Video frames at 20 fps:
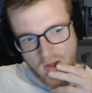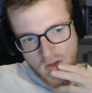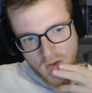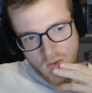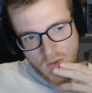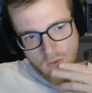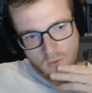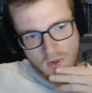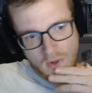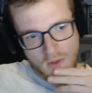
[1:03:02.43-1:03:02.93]

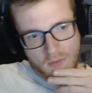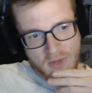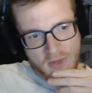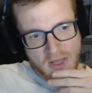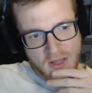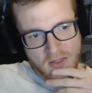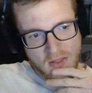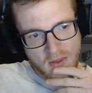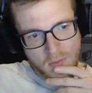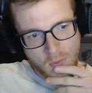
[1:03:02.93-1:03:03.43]
We'll
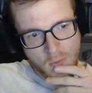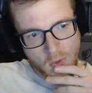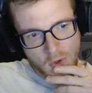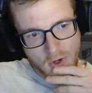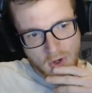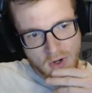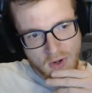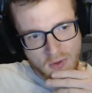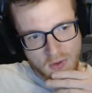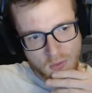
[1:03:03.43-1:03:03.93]
make them
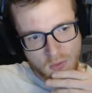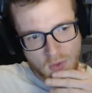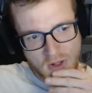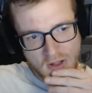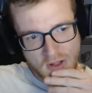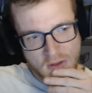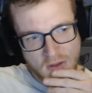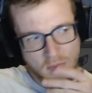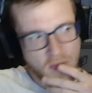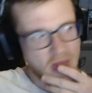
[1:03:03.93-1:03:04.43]
work.
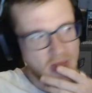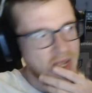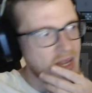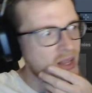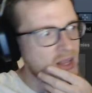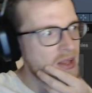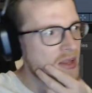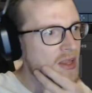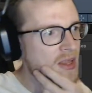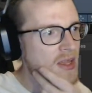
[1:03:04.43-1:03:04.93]
Welcome back,
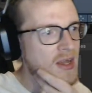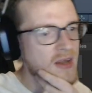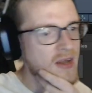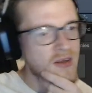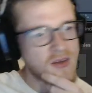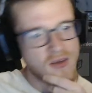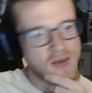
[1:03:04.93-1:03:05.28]
Lydia.